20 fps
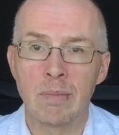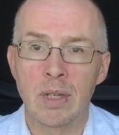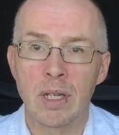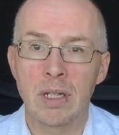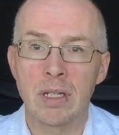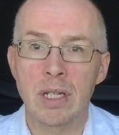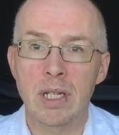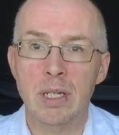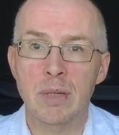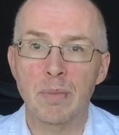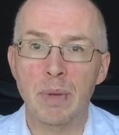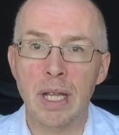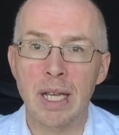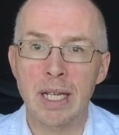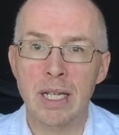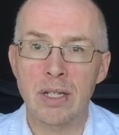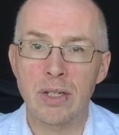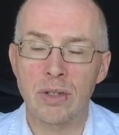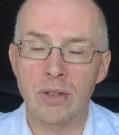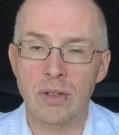and
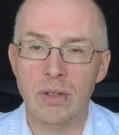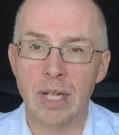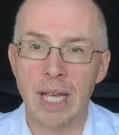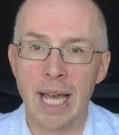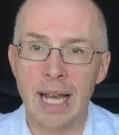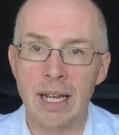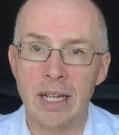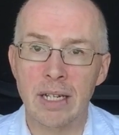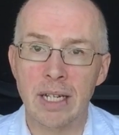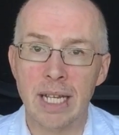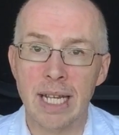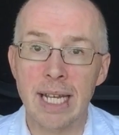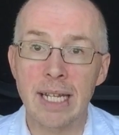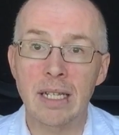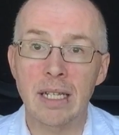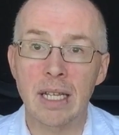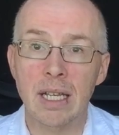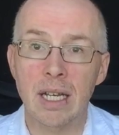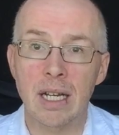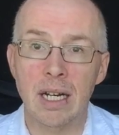displays your calendar
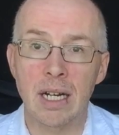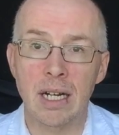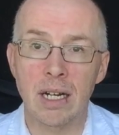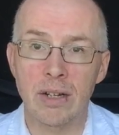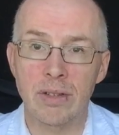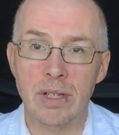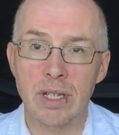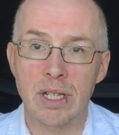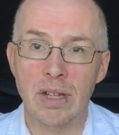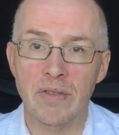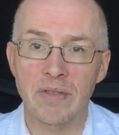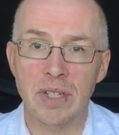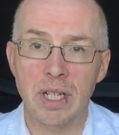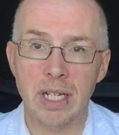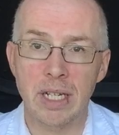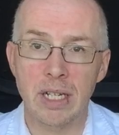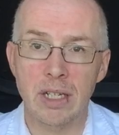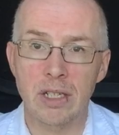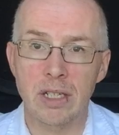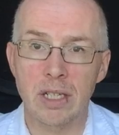in the car on the
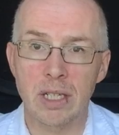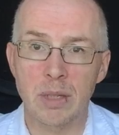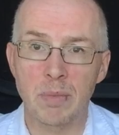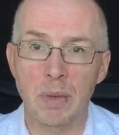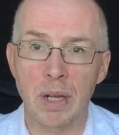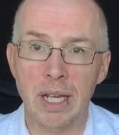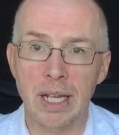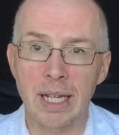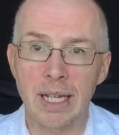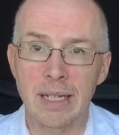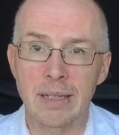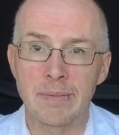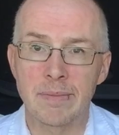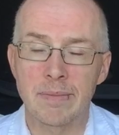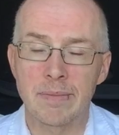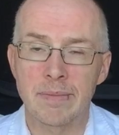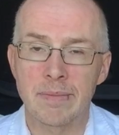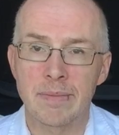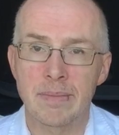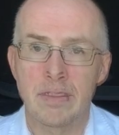17-inch display.
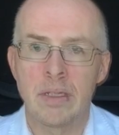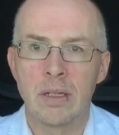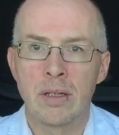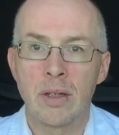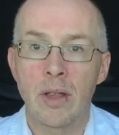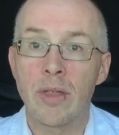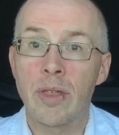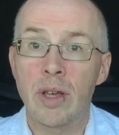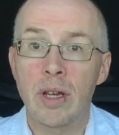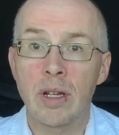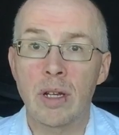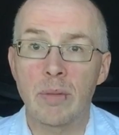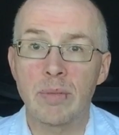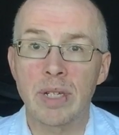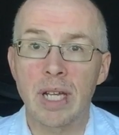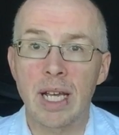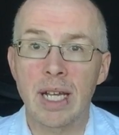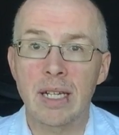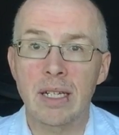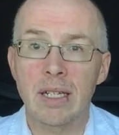The third
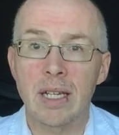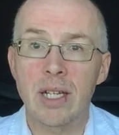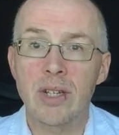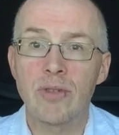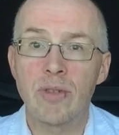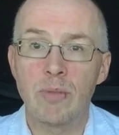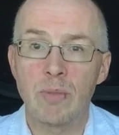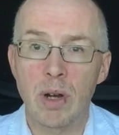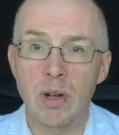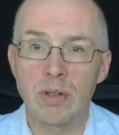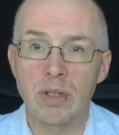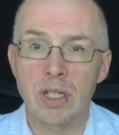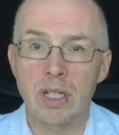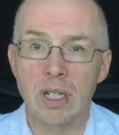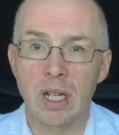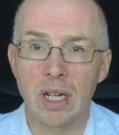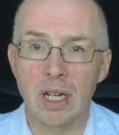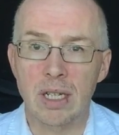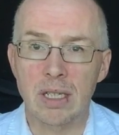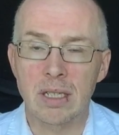update is Remote
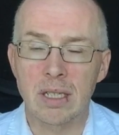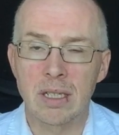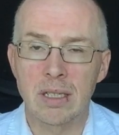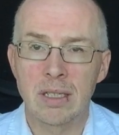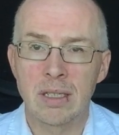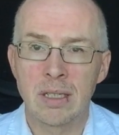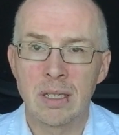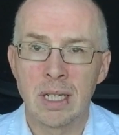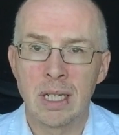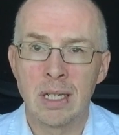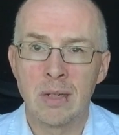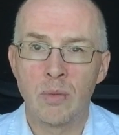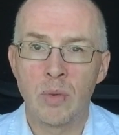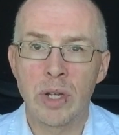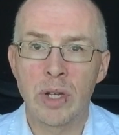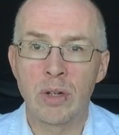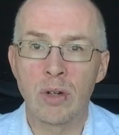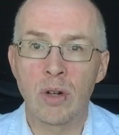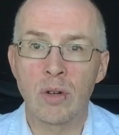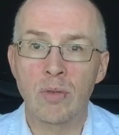Start. You
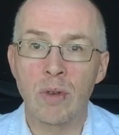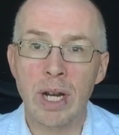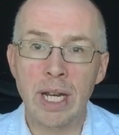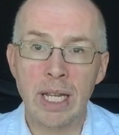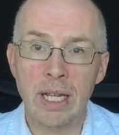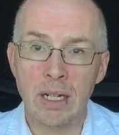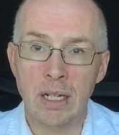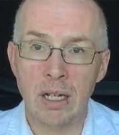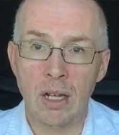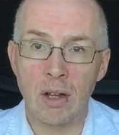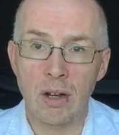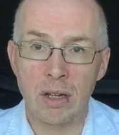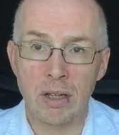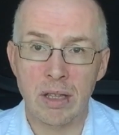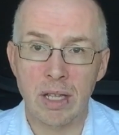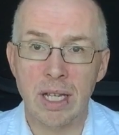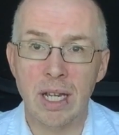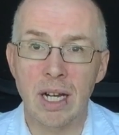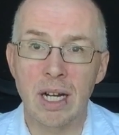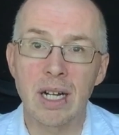can already unlock
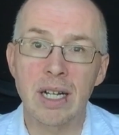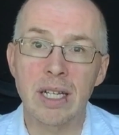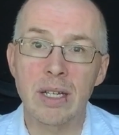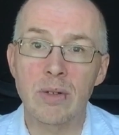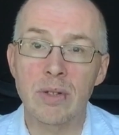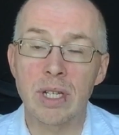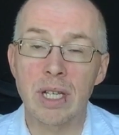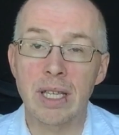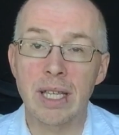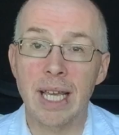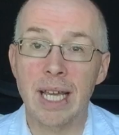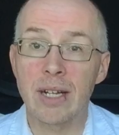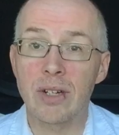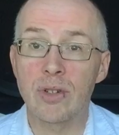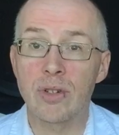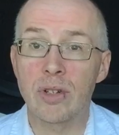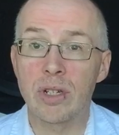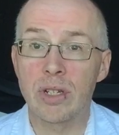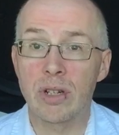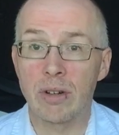the car using the
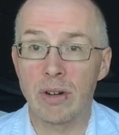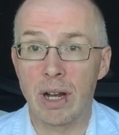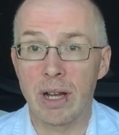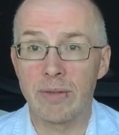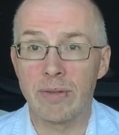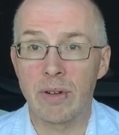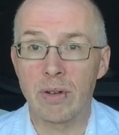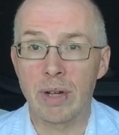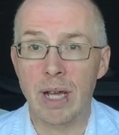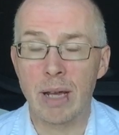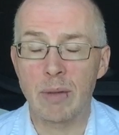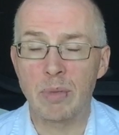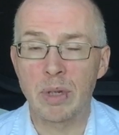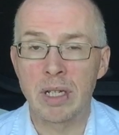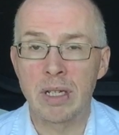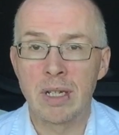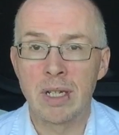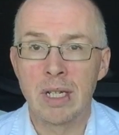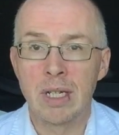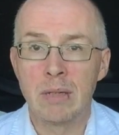Android or iPhone app,
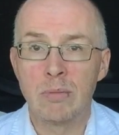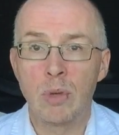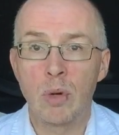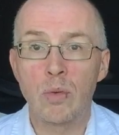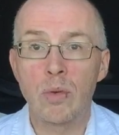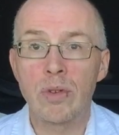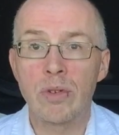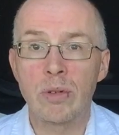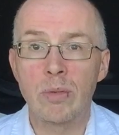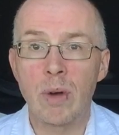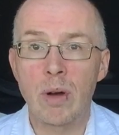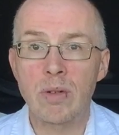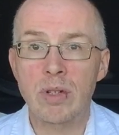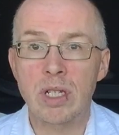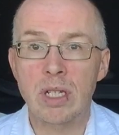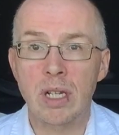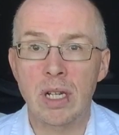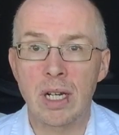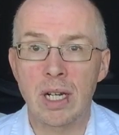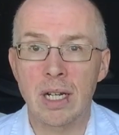but with Remote
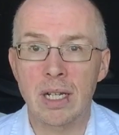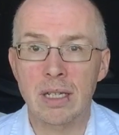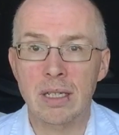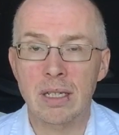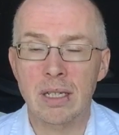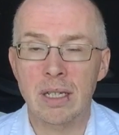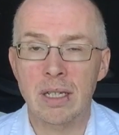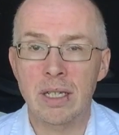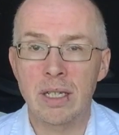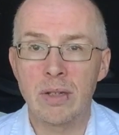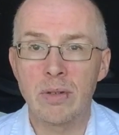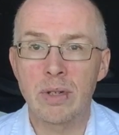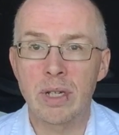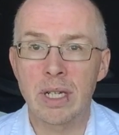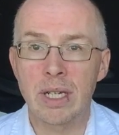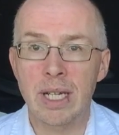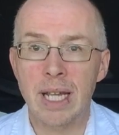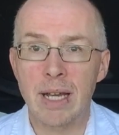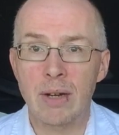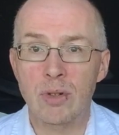Start, you
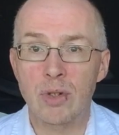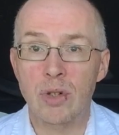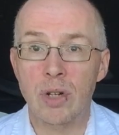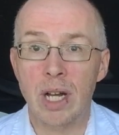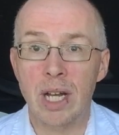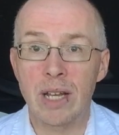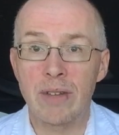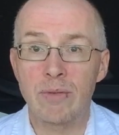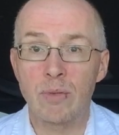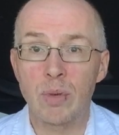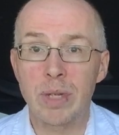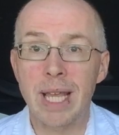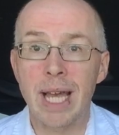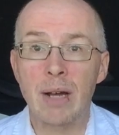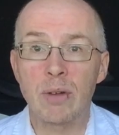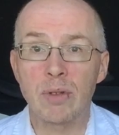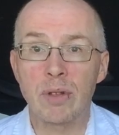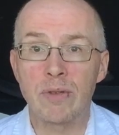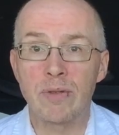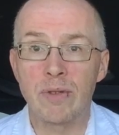can now drive
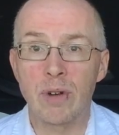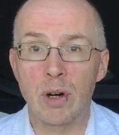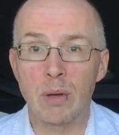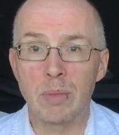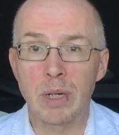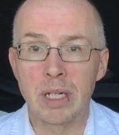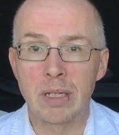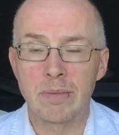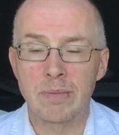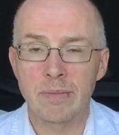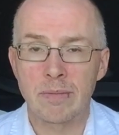without the fob.